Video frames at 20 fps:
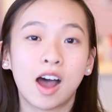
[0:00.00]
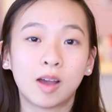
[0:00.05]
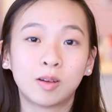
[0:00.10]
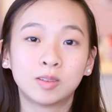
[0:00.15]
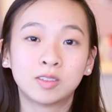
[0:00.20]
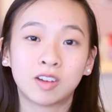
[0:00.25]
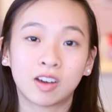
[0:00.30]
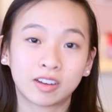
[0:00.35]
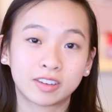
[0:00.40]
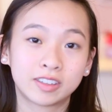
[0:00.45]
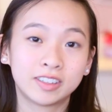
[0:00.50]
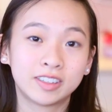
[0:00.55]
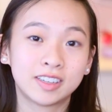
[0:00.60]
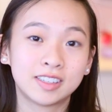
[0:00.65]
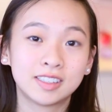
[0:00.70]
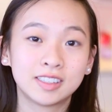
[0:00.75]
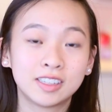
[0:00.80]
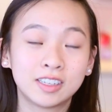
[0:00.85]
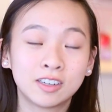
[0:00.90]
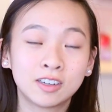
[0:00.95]
I will talk to you
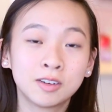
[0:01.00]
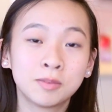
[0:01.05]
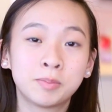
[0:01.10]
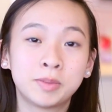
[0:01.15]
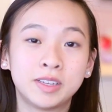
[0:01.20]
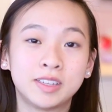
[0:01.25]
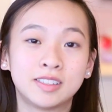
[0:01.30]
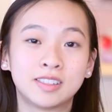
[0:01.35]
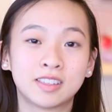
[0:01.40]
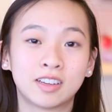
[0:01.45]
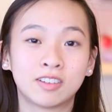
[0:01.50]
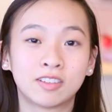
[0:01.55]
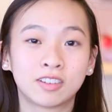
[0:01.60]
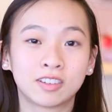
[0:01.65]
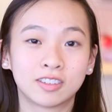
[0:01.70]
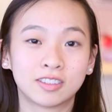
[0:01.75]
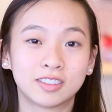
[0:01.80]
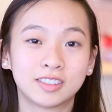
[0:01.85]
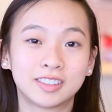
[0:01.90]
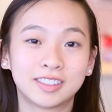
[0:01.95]
guys later. Peace out,
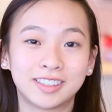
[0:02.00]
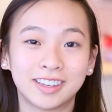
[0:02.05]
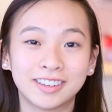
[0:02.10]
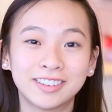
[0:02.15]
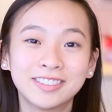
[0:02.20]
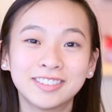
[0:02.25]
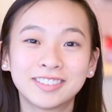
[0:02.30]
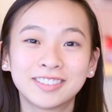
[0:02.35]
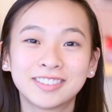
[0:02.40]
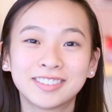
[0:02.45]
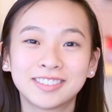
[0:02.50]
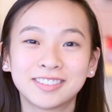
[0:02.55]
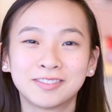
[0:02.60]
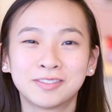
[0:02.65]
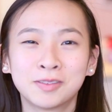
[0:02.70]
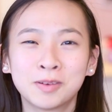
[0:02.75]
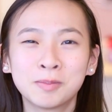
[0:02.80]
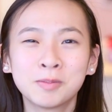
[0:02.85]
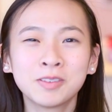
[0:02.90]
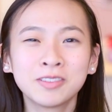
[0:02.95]
Girl Scouts.
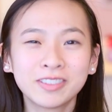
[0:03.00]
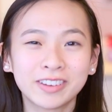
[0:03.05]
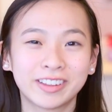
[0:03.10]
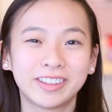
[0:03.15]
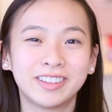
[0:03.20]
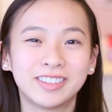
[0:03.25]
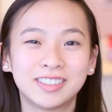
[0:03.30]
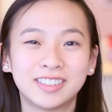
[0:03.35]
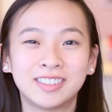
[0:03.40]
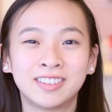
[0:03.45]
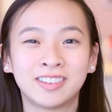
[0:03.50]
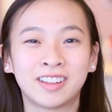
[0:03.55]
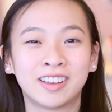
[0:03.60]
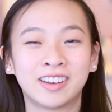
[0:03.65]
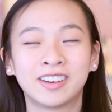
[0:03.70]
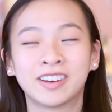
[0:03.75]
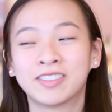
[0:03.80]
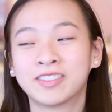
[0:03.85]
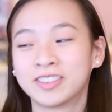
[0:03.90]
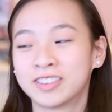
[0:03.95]
Remember when I used to do
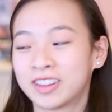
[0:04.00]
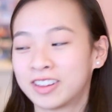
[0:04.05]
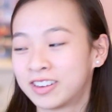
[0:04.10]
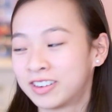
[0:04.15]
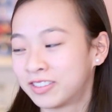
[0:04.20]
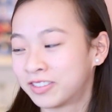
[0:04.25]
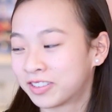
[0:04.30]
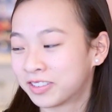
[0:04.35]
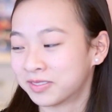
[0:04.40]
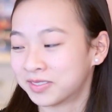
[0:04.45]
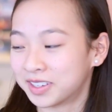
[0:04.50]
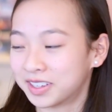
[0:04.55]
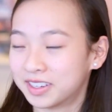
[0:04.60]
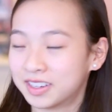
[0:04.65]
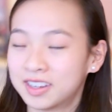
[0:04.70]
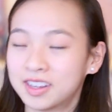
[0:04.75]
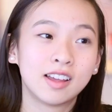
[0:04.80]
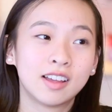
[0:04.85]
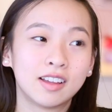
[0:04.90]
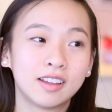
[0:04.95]
that? I never do that anymore, but